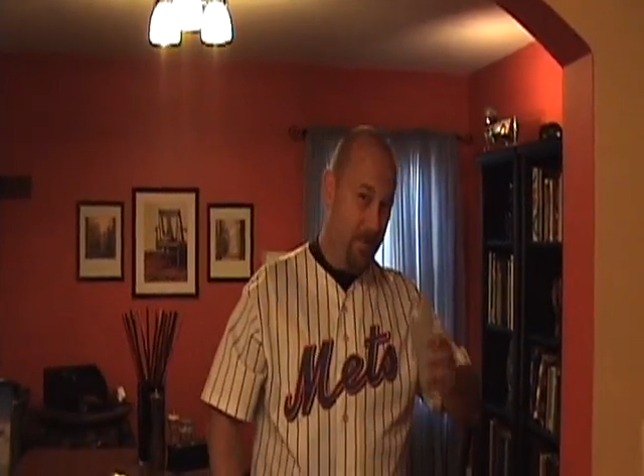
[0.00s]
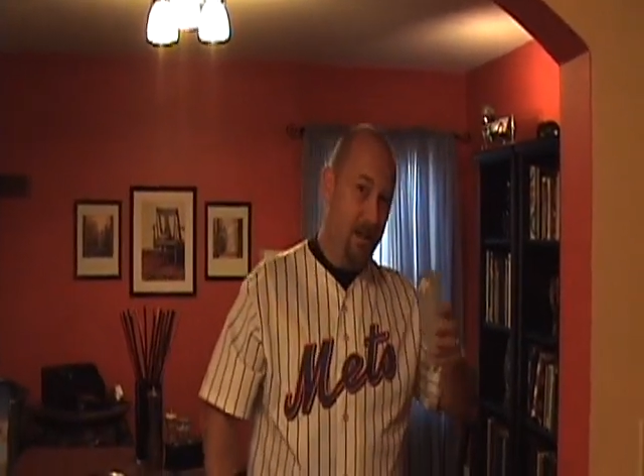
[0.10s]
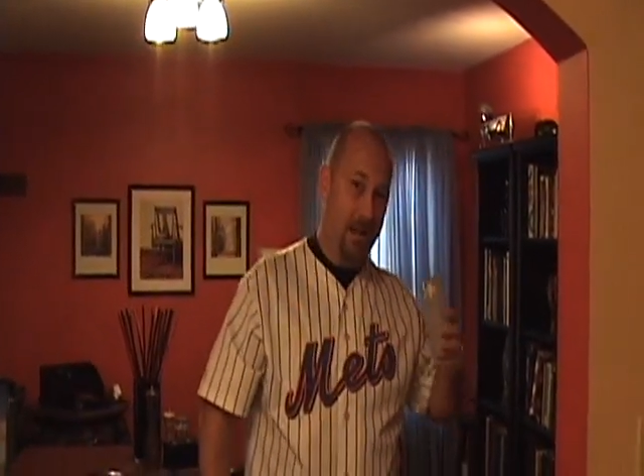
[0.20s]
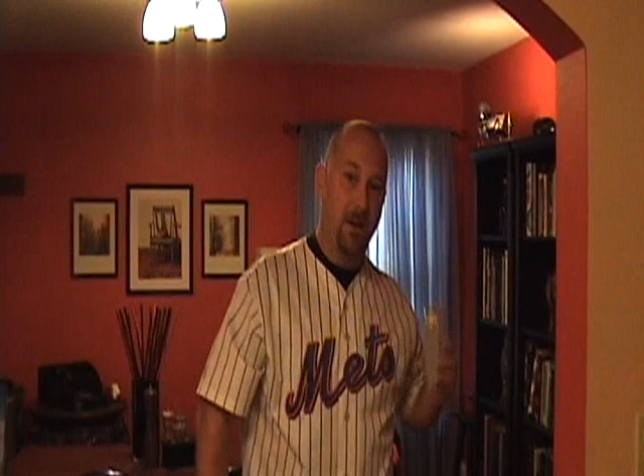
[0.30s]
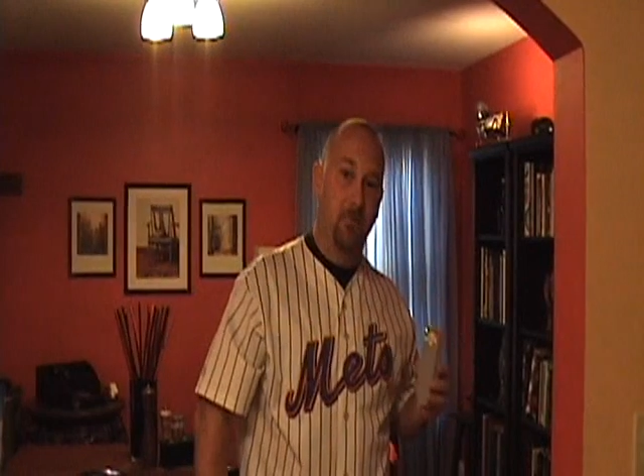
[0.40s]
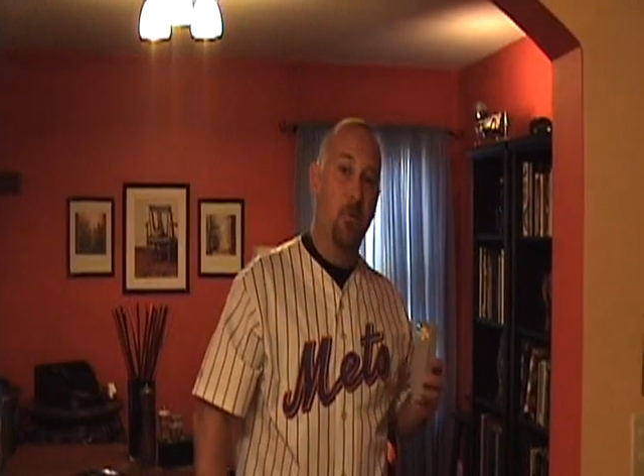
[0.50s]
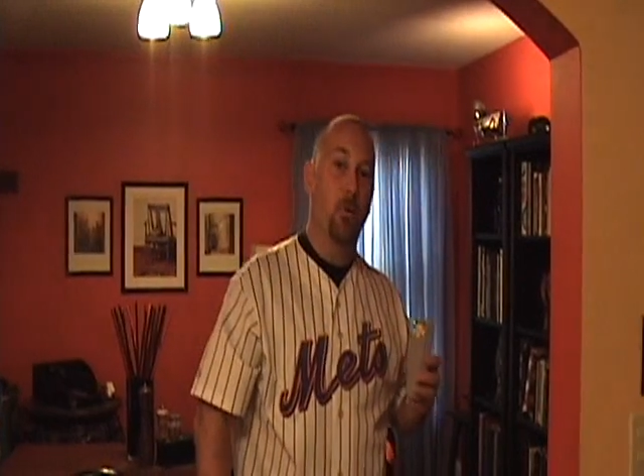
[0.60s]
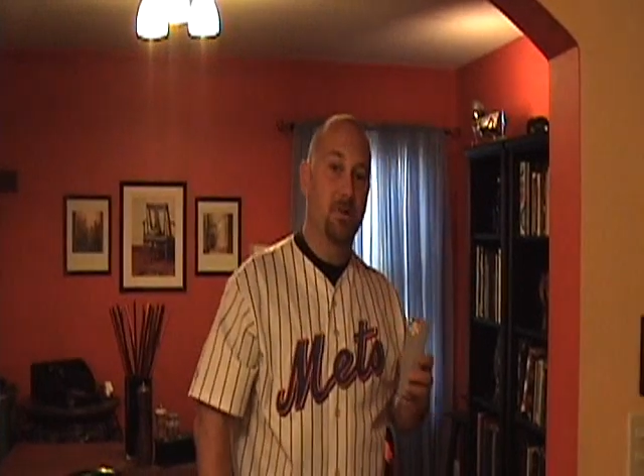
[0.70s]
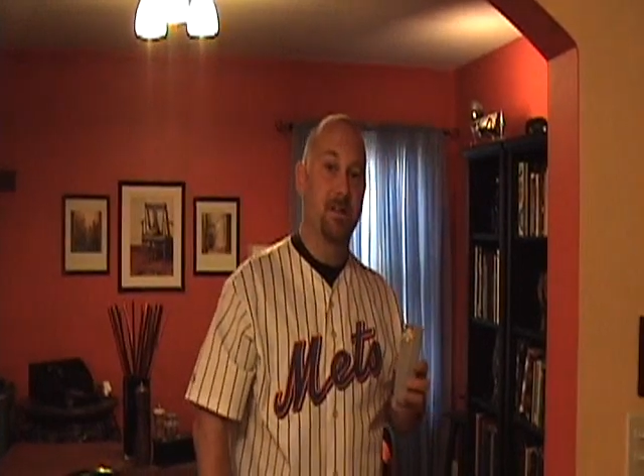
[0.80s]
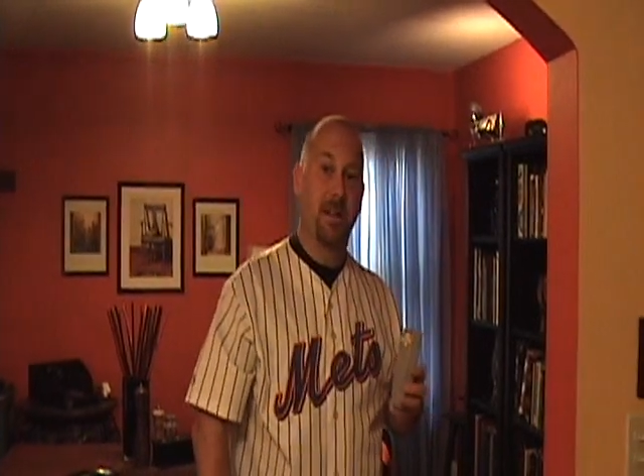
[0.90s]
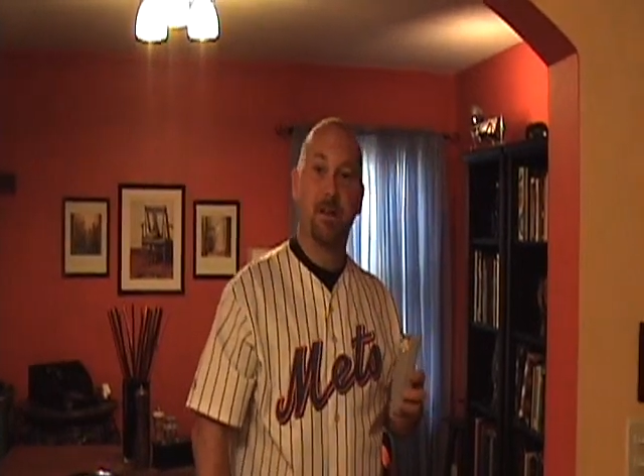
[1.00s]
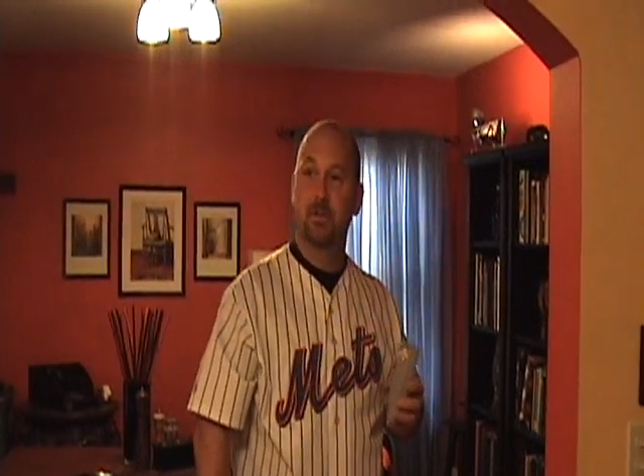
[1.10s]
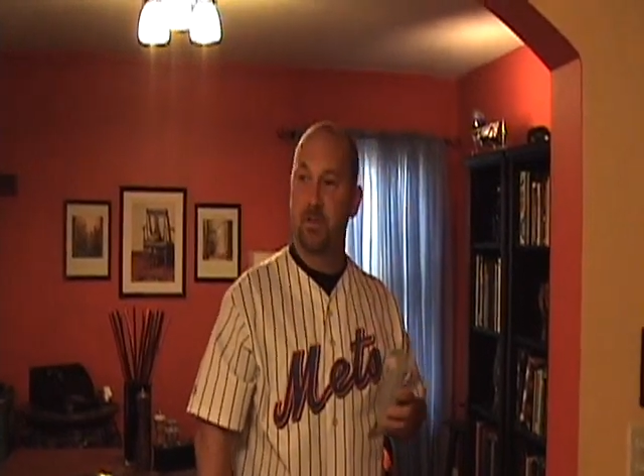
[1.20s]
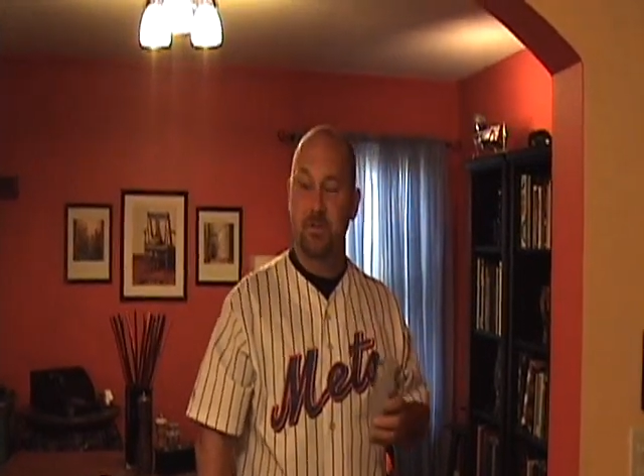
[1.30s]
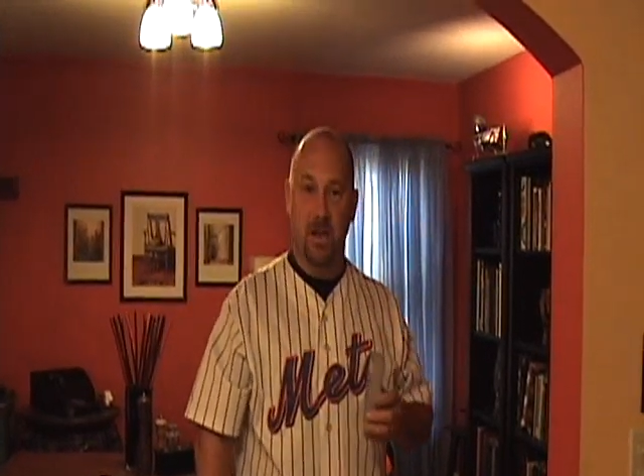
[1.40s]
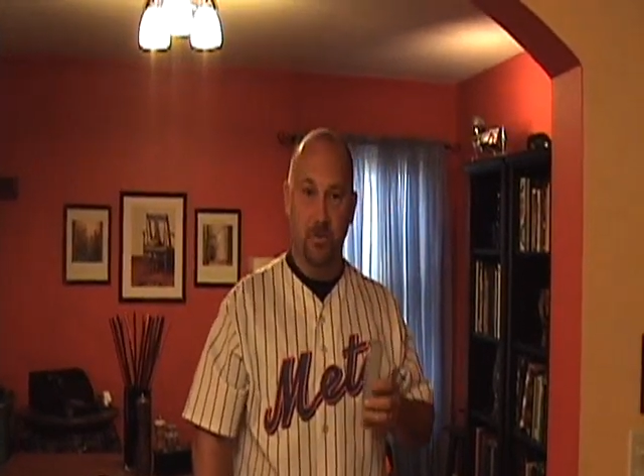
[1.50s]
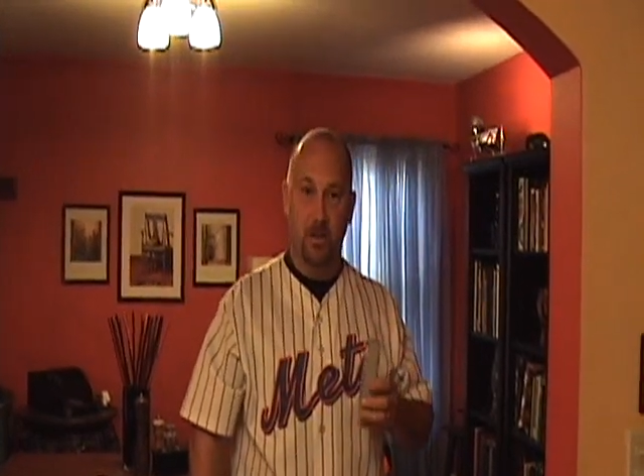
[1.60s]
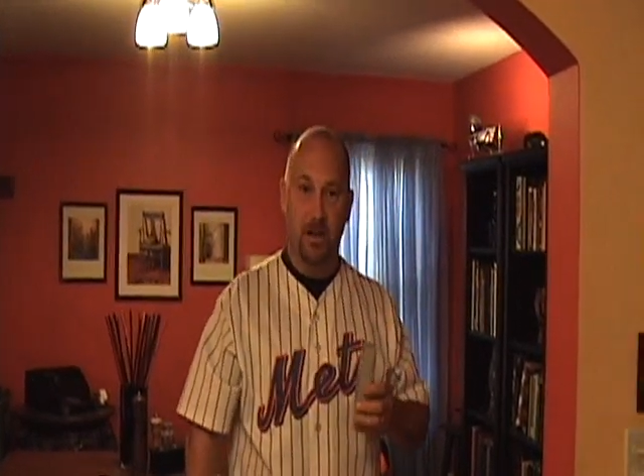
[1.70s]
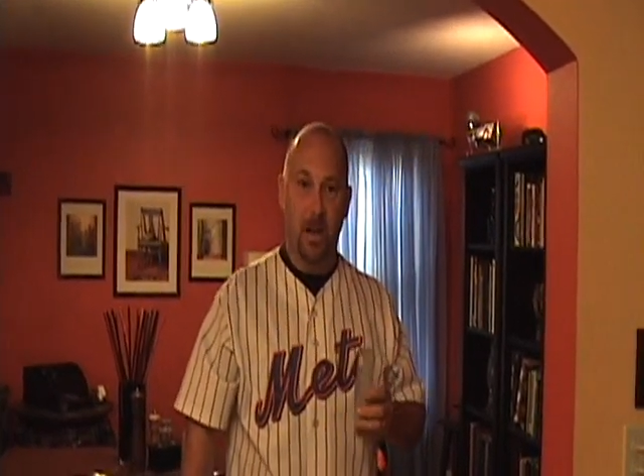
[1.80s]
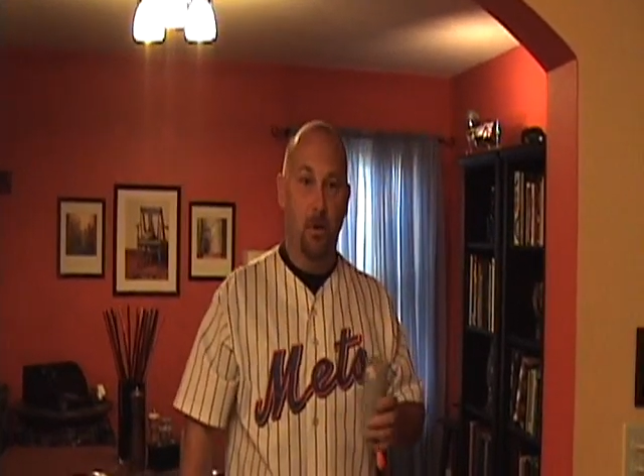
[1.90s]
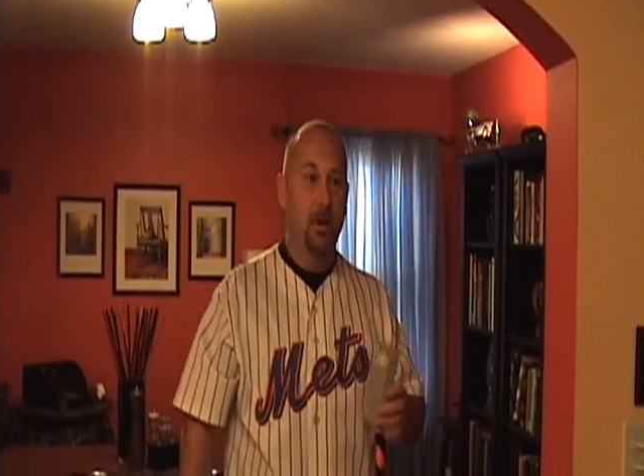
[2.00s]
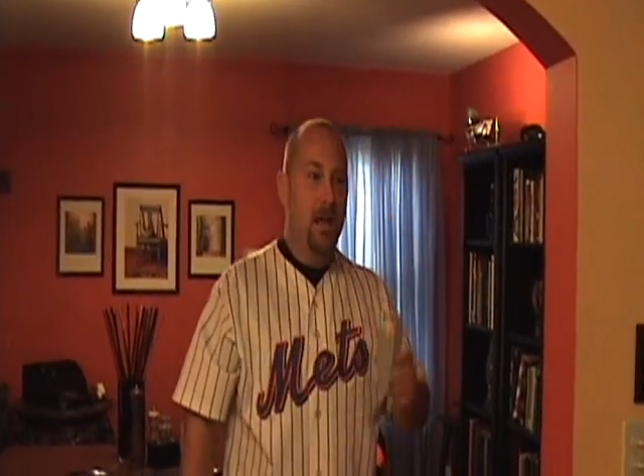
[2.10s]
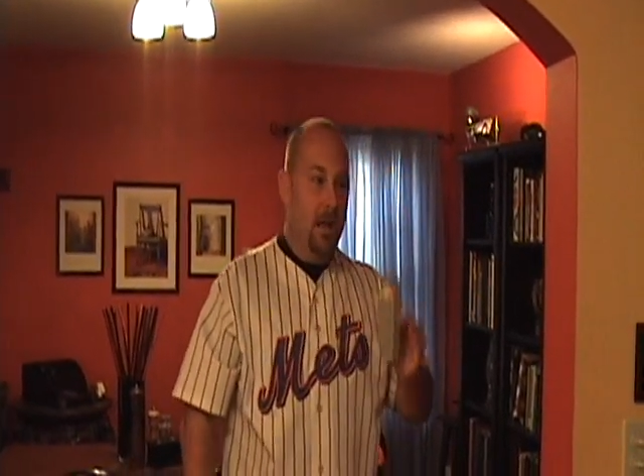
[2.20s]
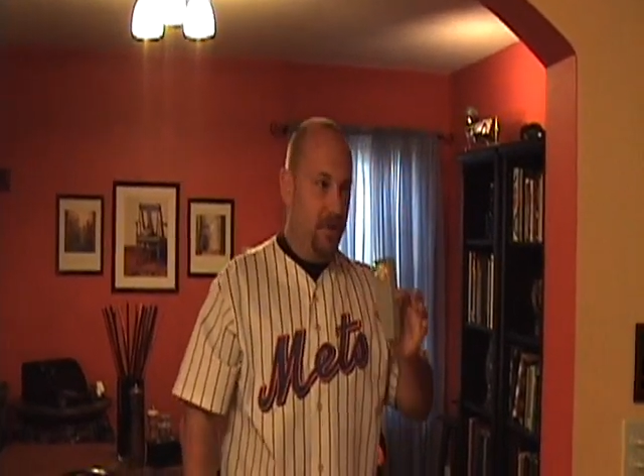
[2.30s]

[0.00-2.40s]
I'm going to kind of force an energy change right now.